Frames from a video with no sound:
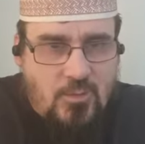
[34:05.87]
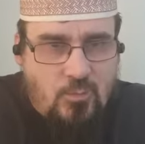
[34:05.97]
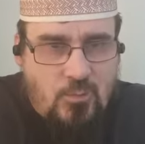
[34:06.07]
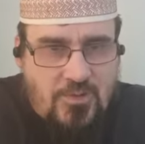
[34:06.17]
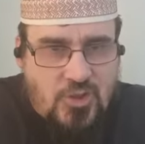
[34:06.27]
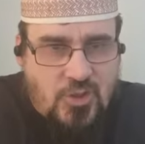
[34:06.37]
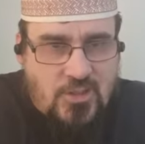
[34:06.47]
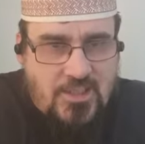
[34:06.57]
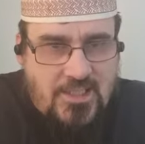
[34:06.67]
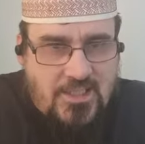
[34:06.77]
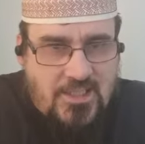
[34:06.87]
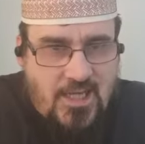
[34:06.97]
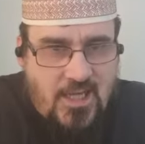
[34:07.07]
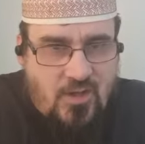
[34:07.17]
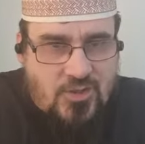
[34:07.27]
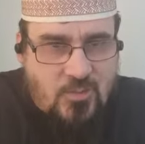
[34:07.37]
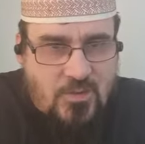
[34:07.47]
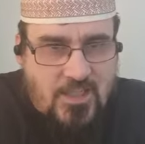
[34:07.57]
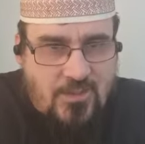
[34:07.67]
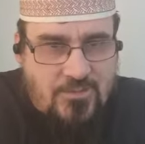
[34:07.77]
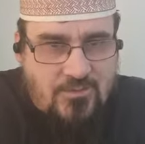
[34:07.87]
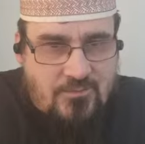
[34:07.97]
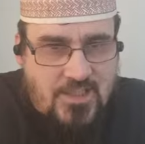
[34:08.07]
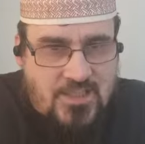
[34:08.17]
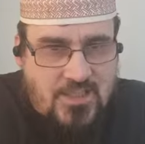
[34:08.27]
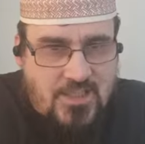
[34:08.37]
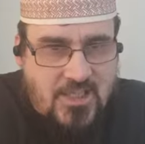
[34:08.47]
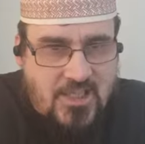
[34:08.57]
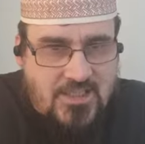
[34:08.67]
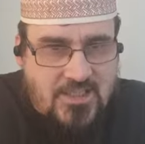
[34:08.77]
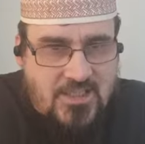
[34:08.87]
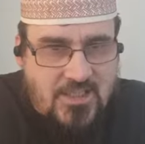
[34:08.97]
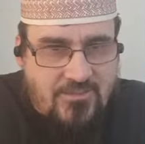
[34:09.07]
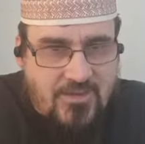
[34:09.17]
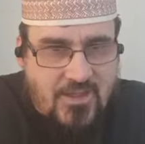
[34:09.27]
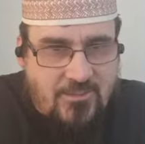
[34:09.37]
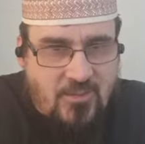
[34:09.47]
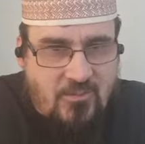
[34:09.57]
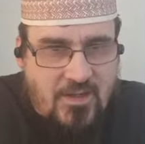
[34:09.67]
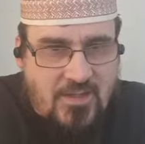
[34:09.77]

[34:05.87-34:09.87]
Women should lead in the house when it comes to raising the kids and giving them great.